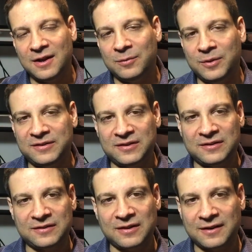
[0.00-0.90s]
which
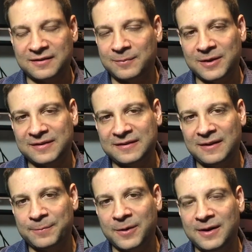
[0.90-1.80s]
talks about
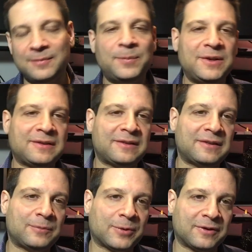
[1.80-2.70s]
separating
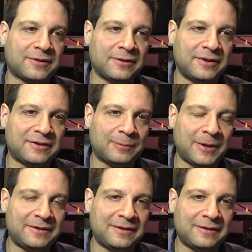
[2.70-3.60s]
business and personal
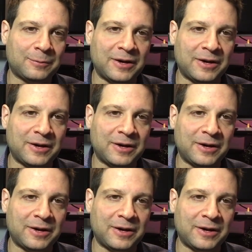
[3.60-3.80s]
expenses.